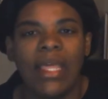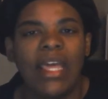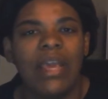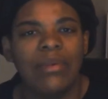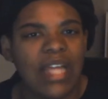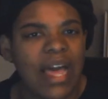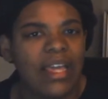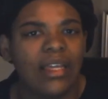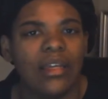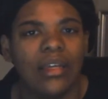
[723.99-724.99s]
And he was
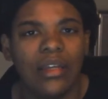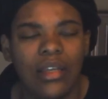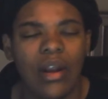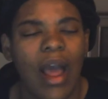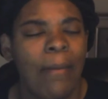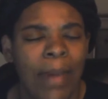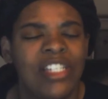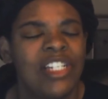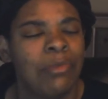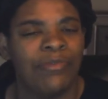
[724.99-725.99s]
like, you know, I
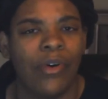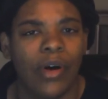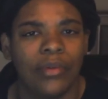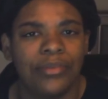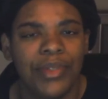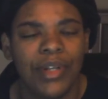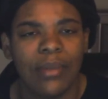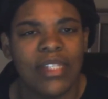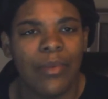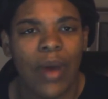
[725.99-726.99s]
met you before. You
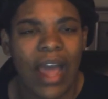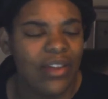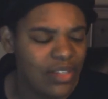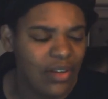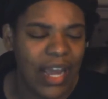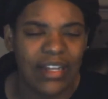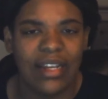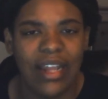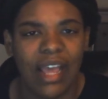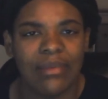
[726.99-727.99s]
know what I'm saying? Why you still got
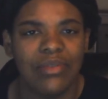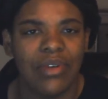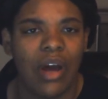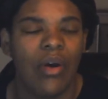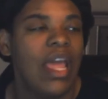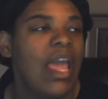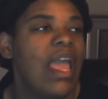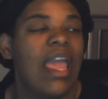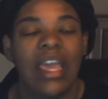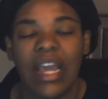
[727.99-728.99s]
that damn suit on?
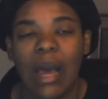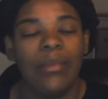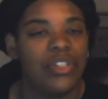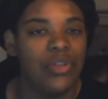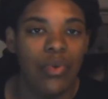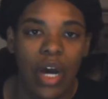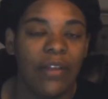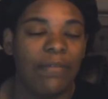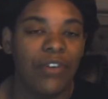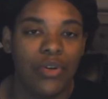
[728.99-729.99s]
And here come the two
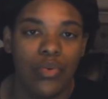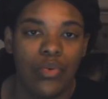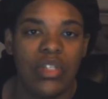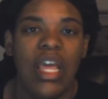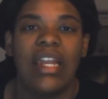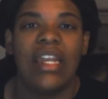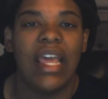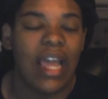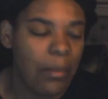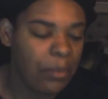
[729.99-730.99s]
other fools.
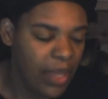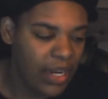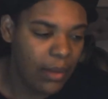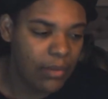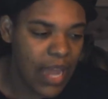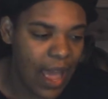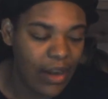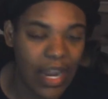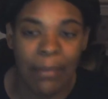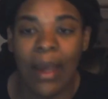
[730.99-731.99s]
They come pin him
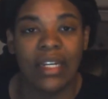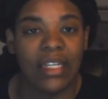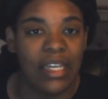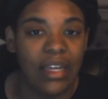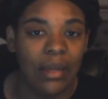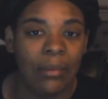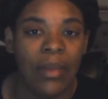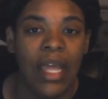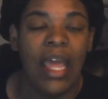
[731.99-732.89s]
down. They about to kill him.